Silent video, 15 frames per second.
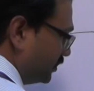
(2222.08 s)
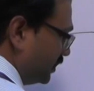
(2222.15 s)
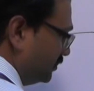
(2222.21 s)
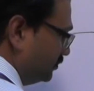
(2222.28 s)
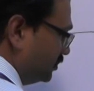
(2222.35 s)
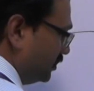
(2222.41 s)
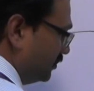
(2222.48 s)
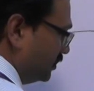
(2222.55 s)

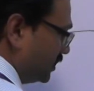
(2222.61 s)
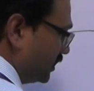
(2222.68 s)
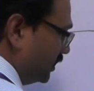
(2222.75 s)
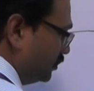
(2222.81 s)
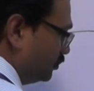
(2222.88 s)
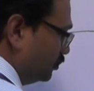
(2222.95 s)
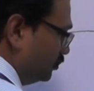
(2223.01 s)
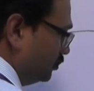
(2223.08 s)
time they will
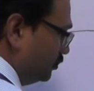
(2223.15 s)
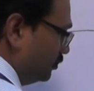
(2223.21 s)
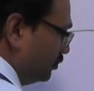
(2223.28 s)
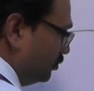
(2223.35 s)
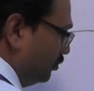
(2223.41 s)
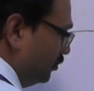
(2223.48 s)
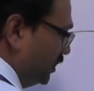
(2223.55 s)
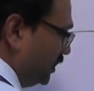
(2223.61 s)
try to
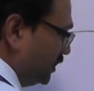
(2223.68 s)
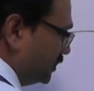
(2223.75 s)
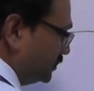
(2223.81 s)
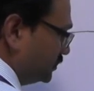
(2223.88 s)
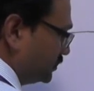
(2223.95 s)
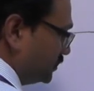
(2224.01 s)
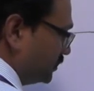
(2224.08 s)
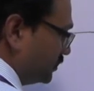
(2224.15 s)
meet
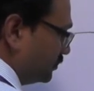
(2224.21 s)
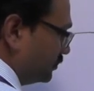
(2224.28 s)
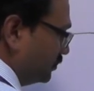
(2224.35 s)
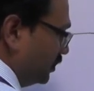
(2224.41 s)
each other,